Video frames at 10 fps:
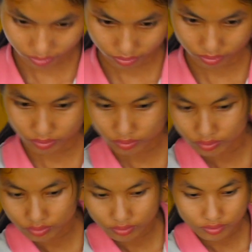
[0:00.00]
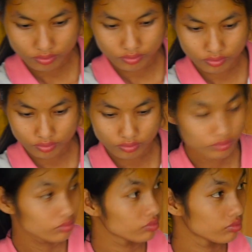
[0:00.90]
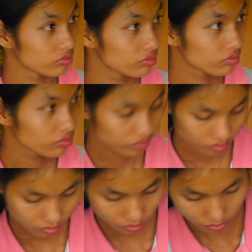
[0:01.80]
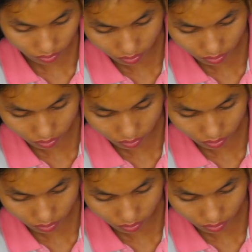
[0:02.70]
every day, there's about 20 that